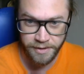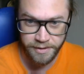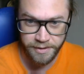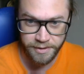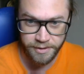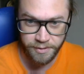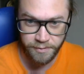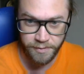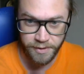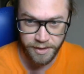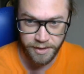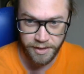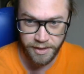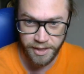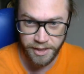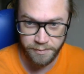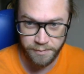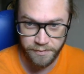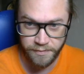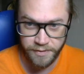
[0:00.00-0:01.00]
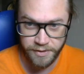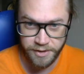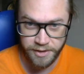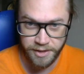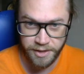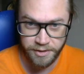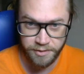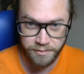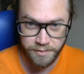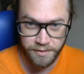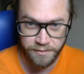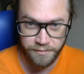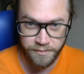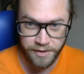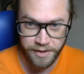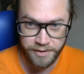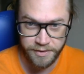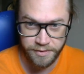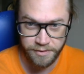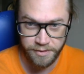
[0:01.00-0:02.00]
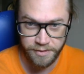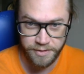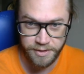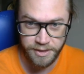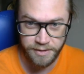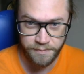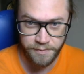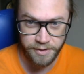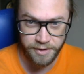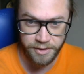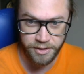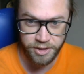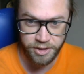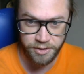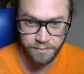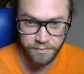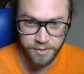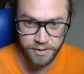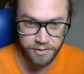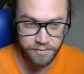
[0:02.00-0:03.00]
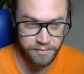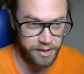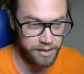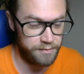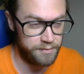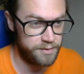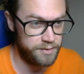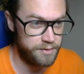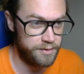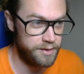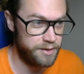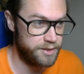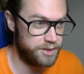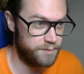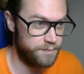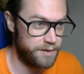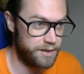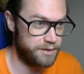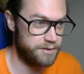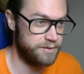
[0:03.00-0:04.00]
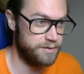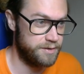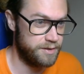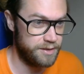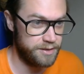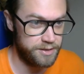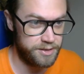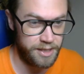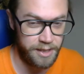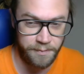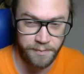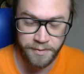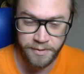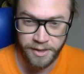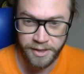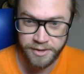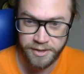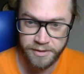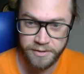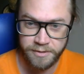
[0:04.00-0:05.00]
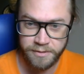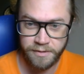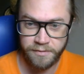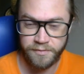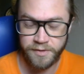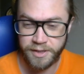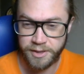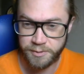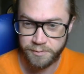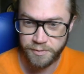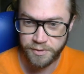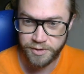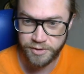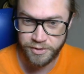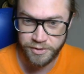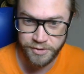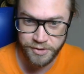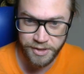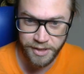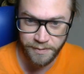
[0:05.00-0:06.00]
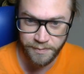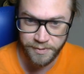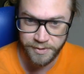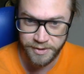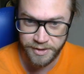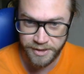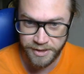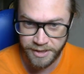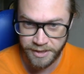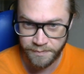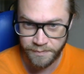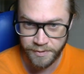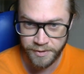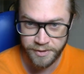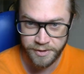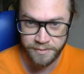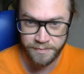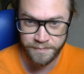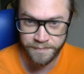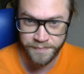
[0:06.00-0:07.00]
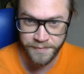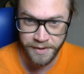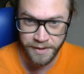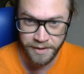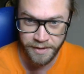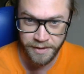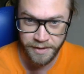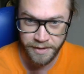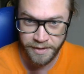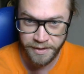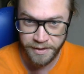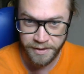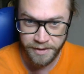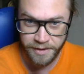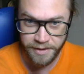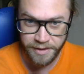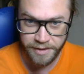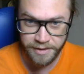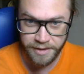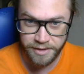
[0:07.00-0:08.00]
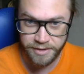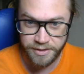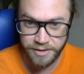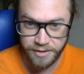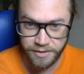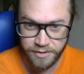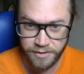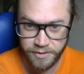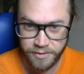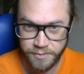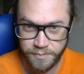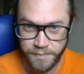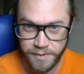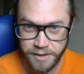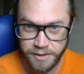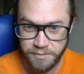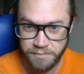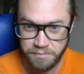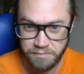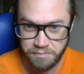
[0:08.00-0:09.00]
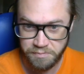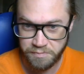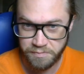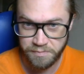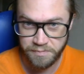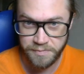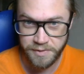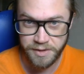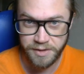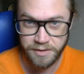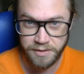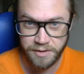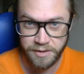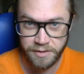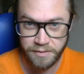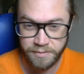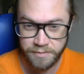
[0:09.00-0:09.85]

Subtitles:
quite high with the kernel, you find that the debugger jumps around and unexpected things happen. I don't know if that's what's just happened here, but I guess it could be. I don't know.